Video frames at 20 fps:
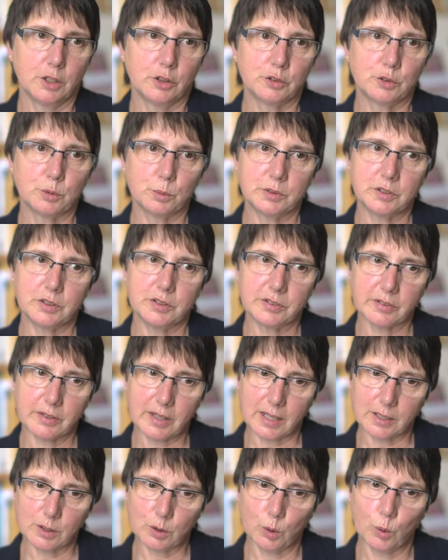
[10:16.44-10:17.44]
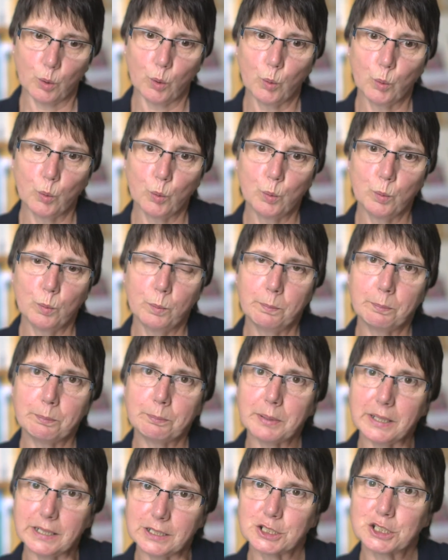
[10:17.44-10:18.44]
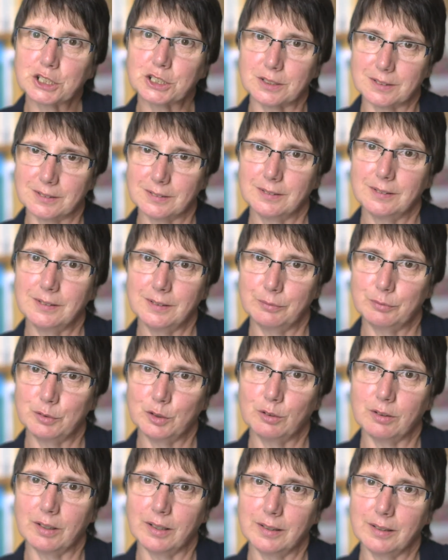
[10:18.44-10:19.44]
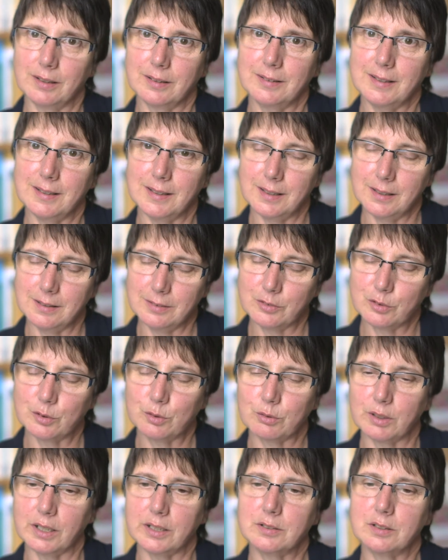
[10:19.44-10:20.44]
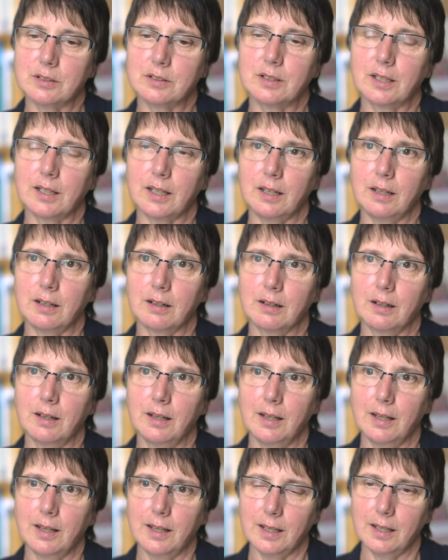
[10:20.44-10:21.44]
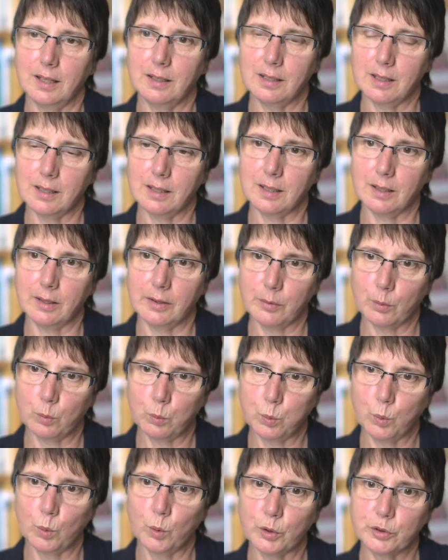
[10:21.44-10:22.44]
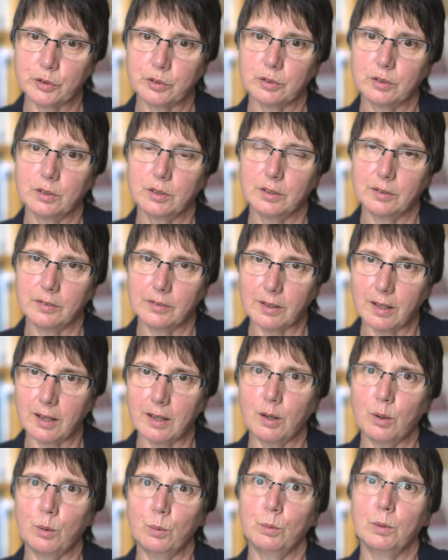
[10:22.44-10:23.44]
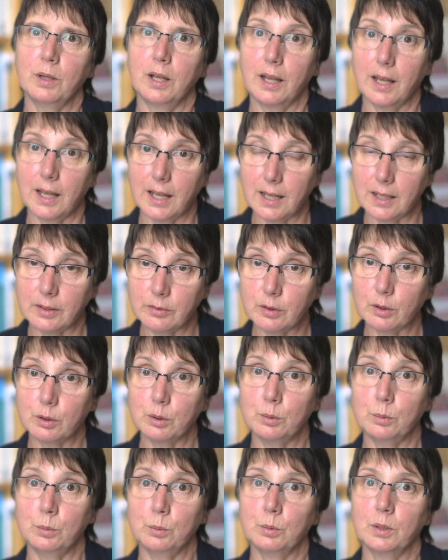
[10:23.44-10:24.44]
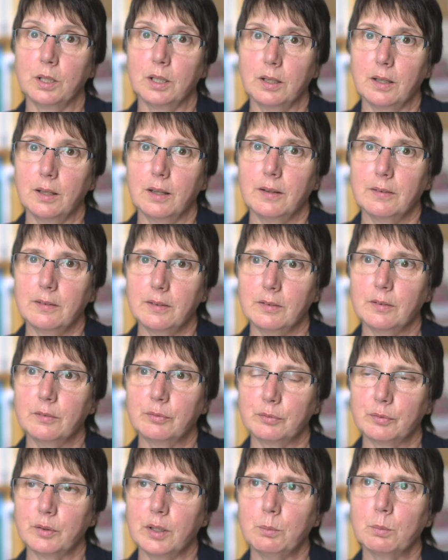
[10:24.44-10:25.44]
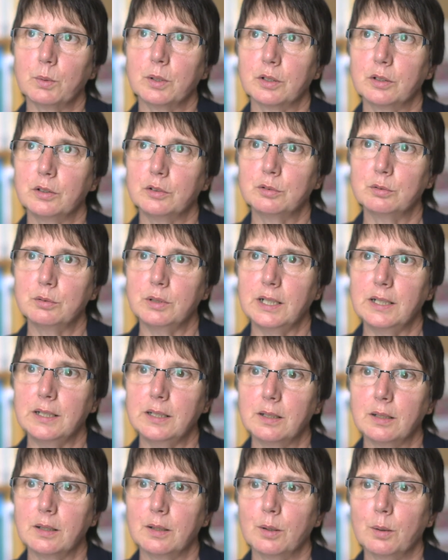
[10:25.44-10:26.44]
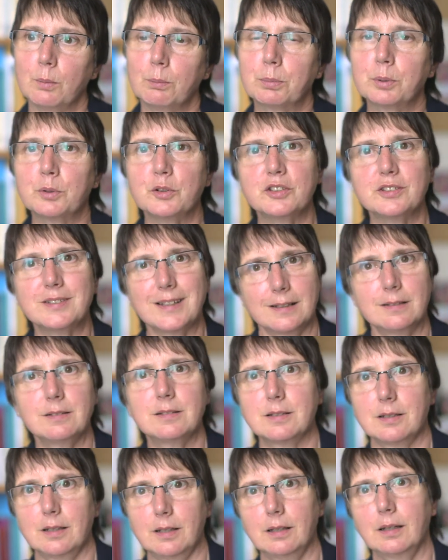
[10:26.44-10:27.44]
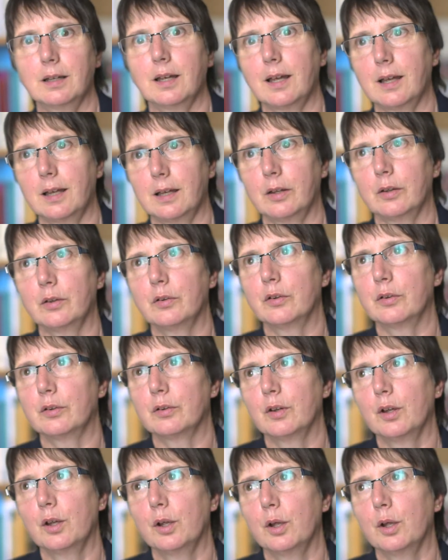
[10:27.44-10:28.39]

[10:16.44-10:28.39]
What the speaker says: So it is that whole picture, if you like, the integrated care, the what, the how and the who, that the framework is really presenting as